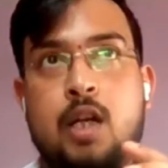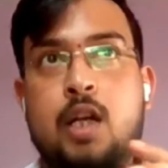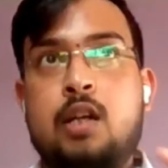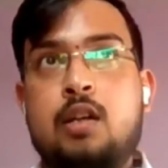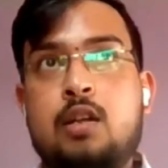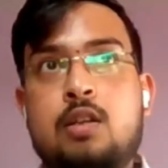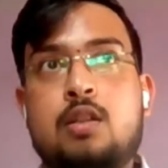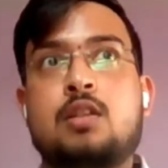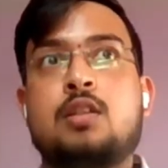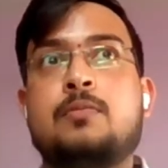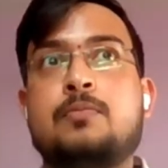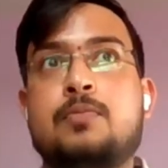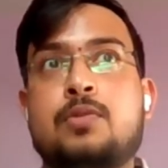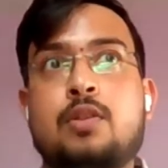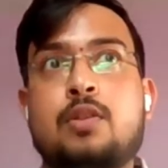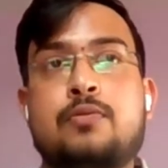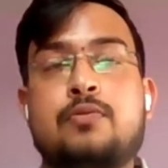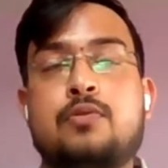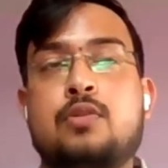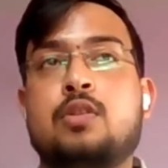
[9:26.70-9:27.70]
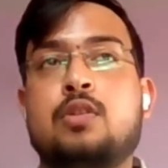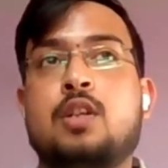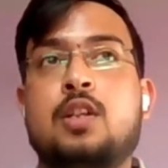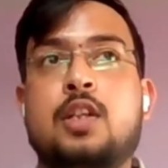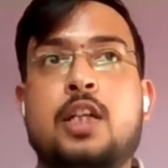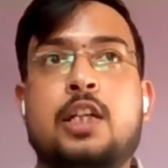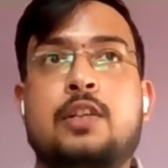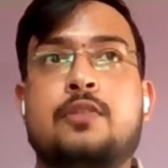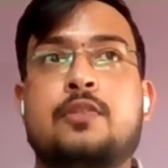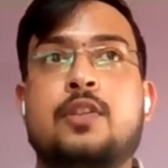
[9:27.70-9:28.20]
in terms of neural
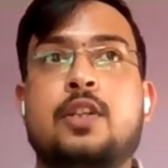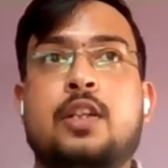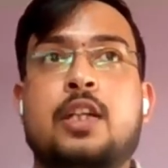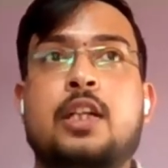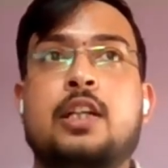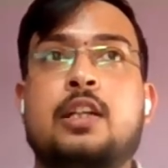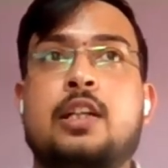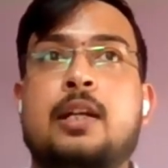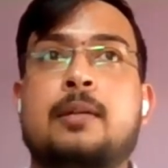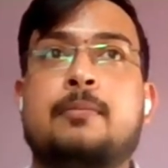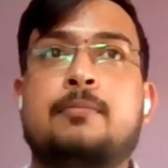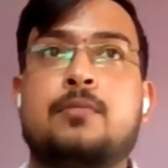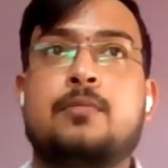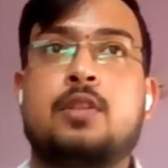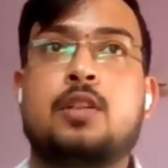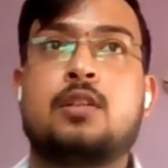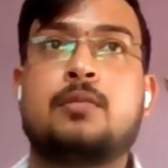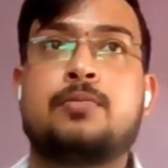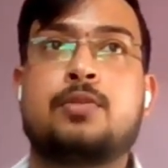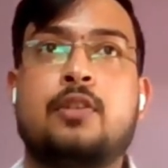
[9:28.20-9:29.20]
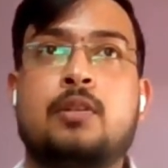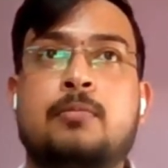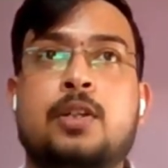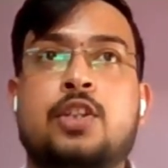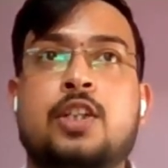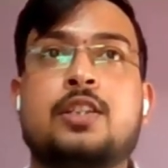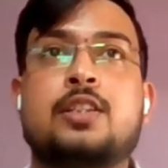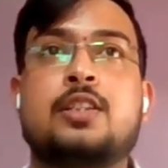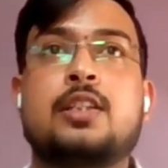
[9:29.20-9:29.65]
network, in terms of images,